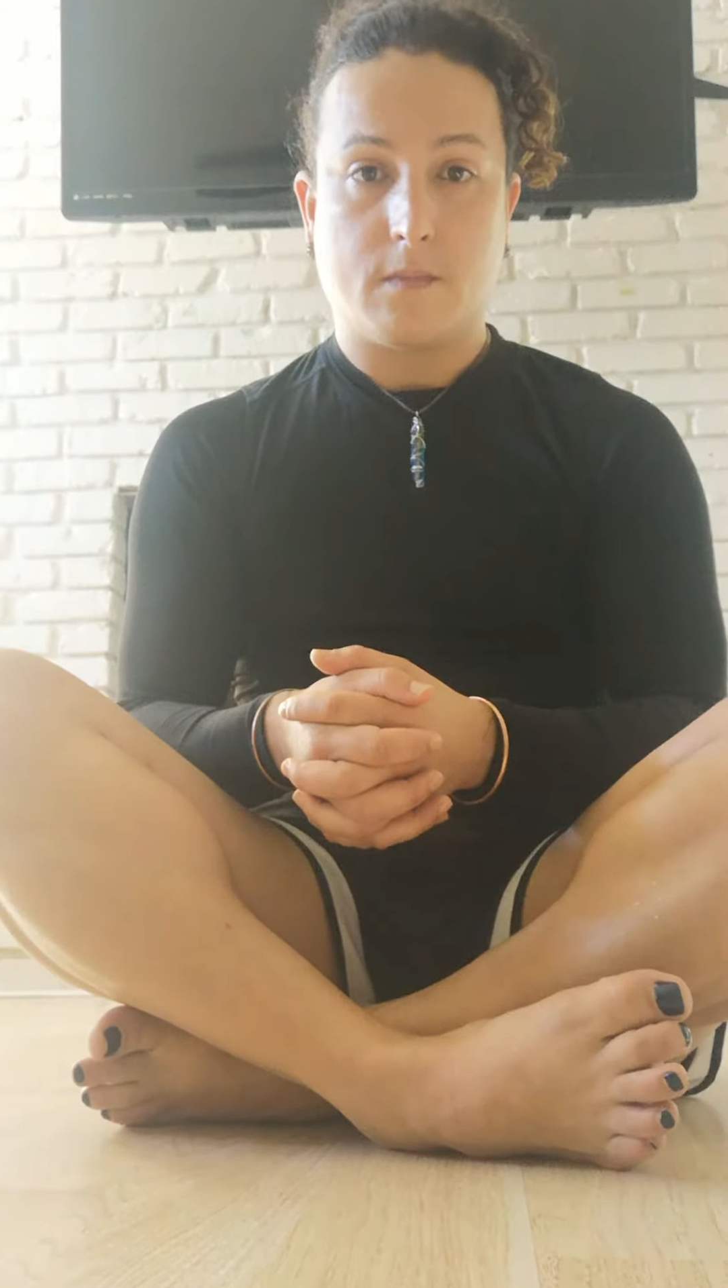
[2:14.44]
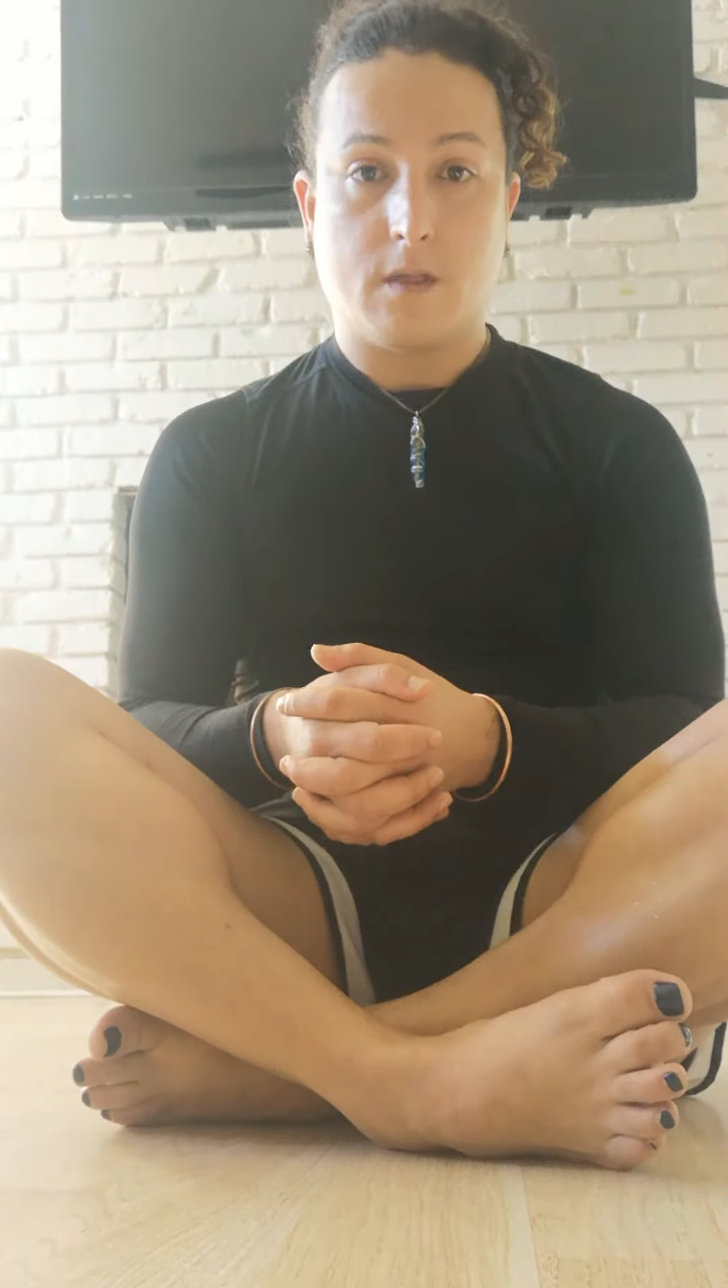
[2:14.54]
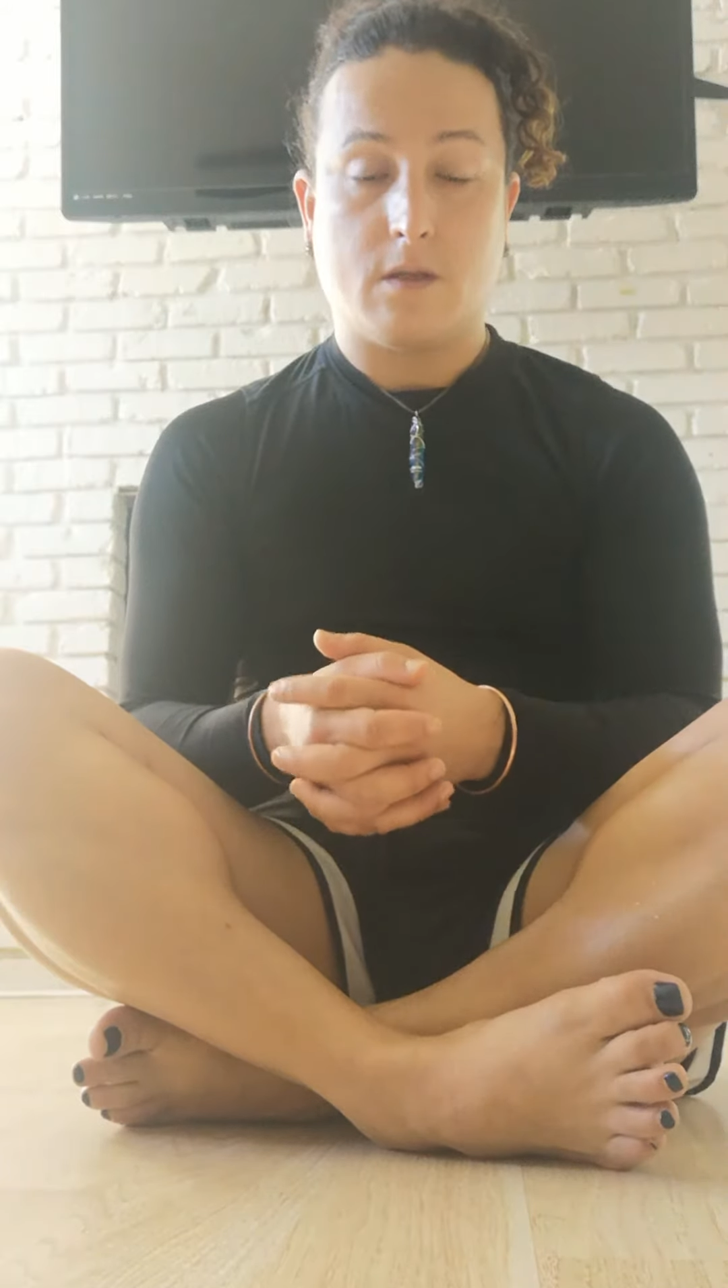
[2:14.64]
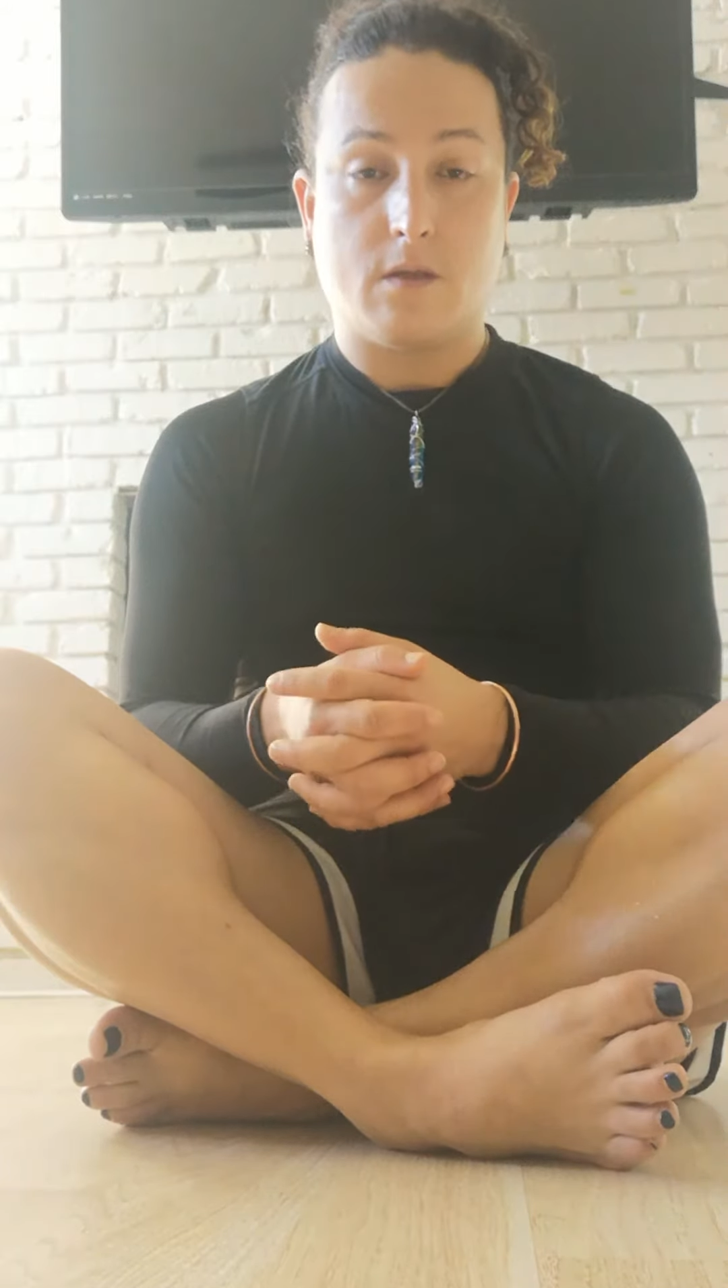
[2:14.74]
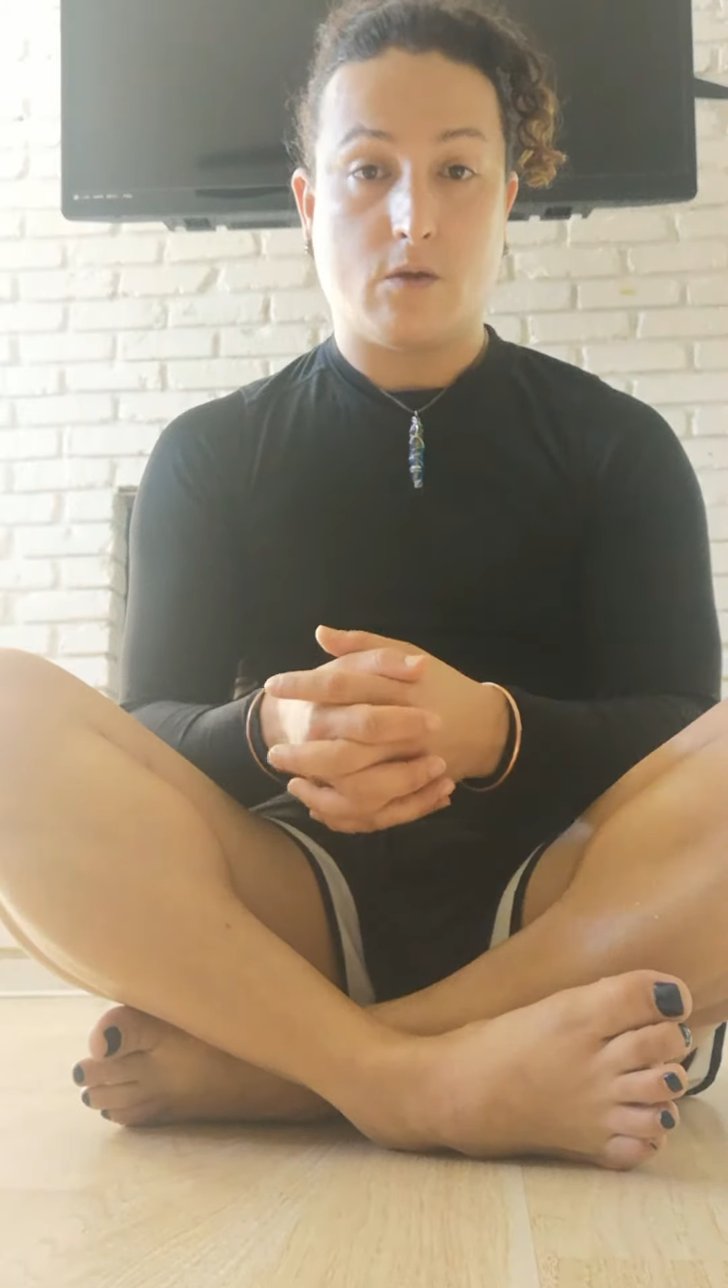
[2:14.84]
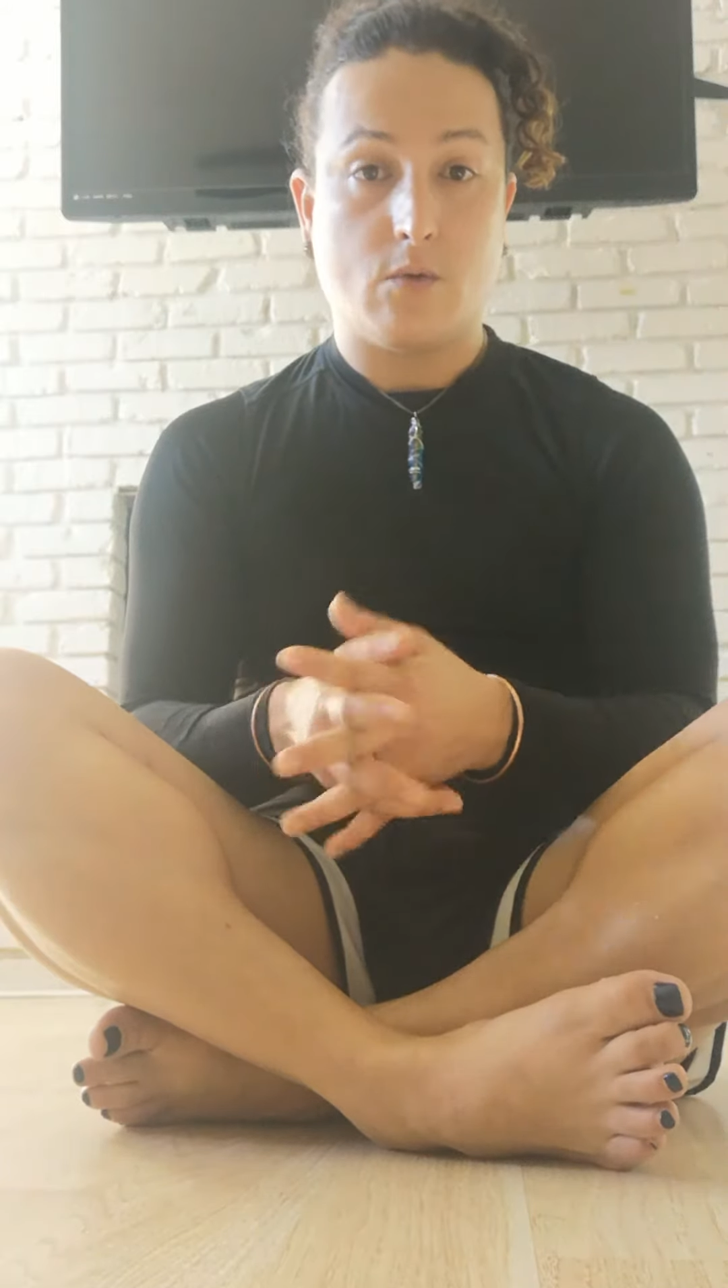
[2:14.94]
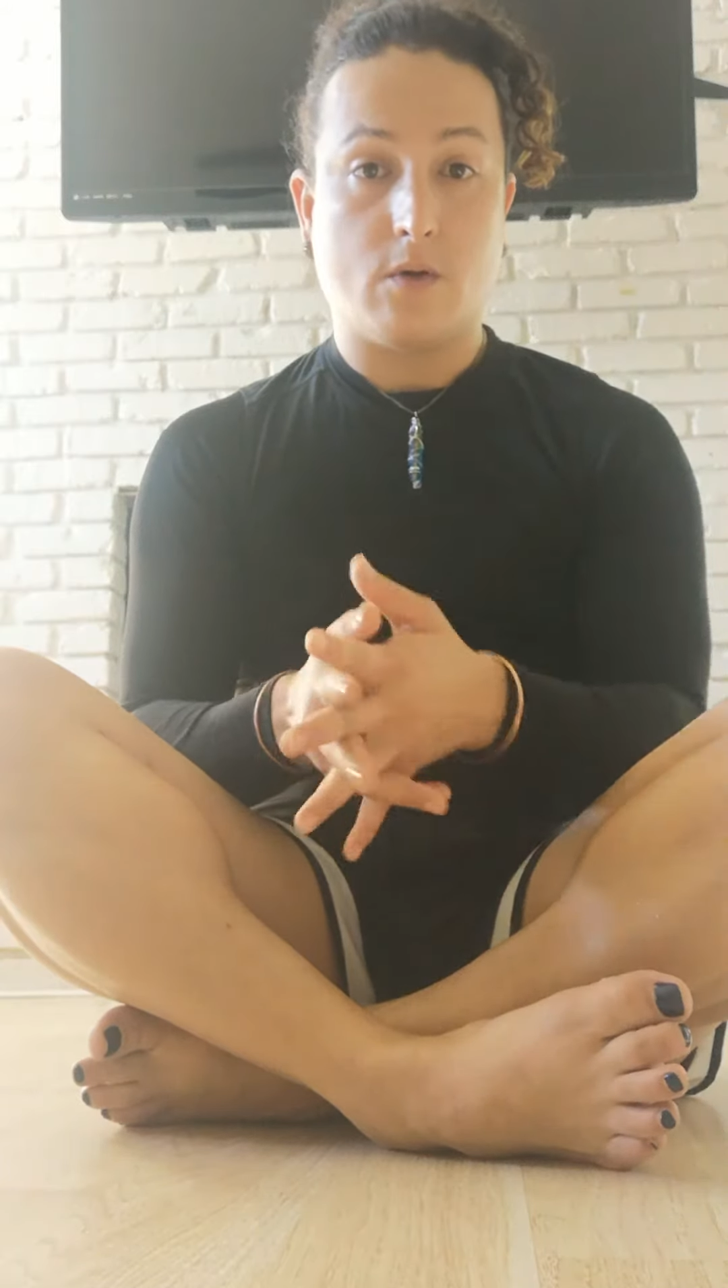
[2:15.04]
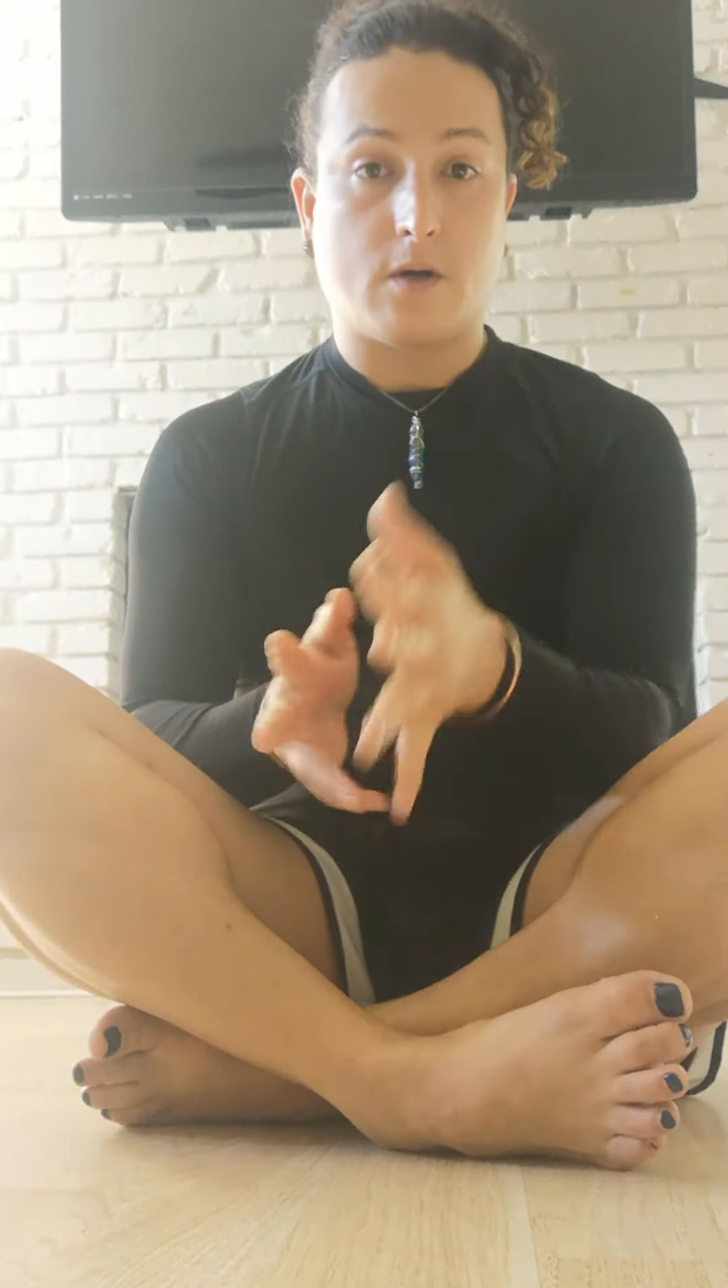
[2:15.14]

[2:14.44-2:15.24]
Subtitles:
You